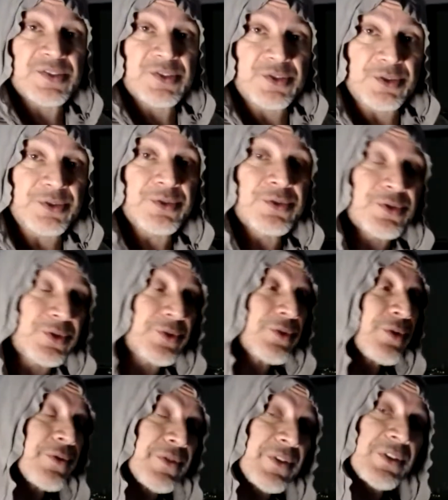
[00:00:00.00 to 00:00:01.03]
to
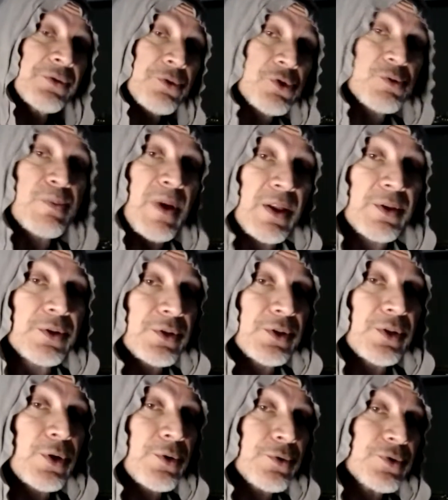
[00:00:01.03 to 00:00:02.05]
fit into smaller
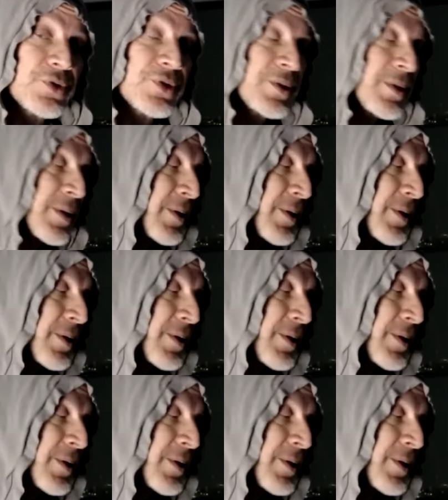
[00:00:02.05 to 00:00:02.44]
clothes.